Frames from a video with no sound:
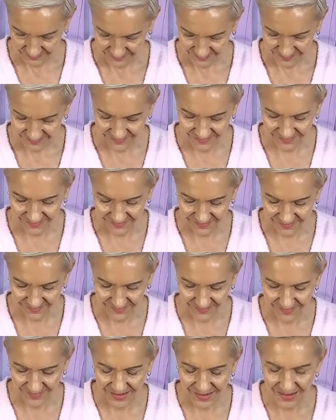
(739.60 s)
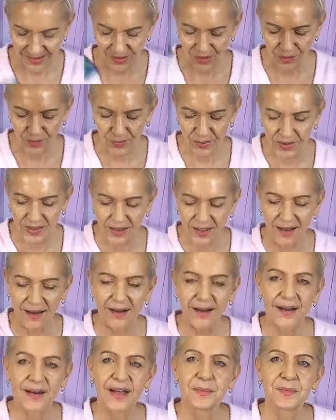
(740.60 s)
And open your
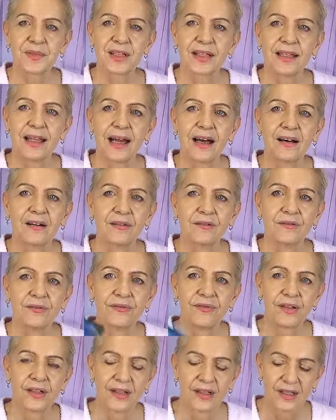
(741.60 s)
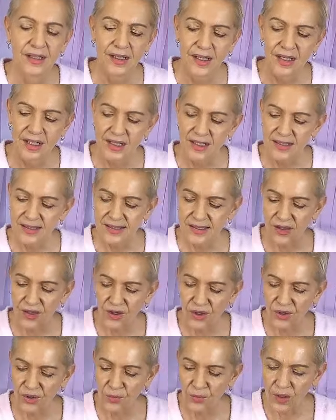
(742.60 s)
heart up to love.
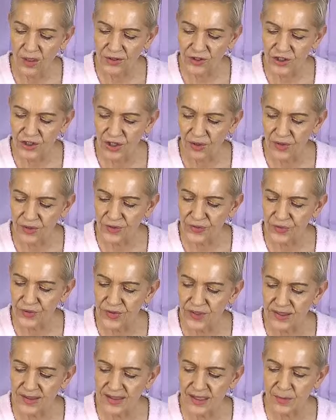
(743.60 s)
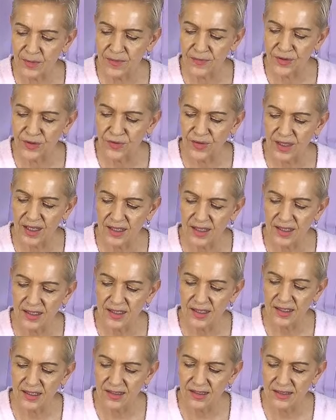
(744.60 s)
So whilst you're going through this, some of you,
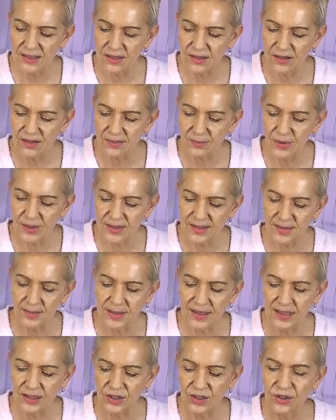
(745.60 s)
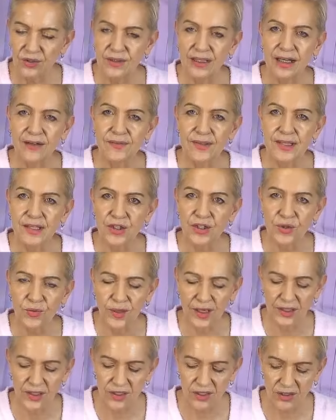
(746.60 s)
there's possibly a new love
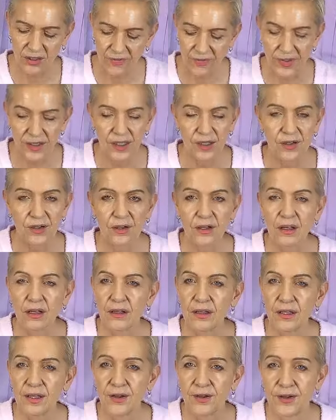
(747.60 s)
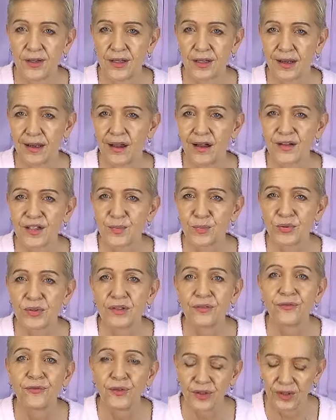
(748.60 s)
situation. I think you got your life's
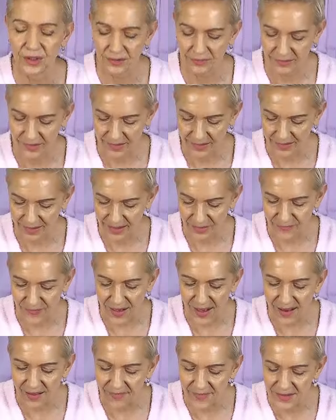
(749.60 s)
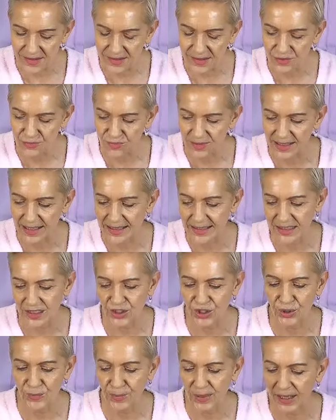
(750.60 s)
pretty full on right now. For others, it's relating
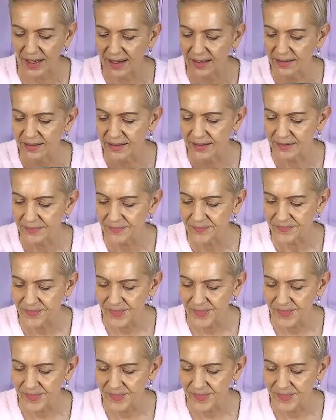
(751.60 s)
to your partner.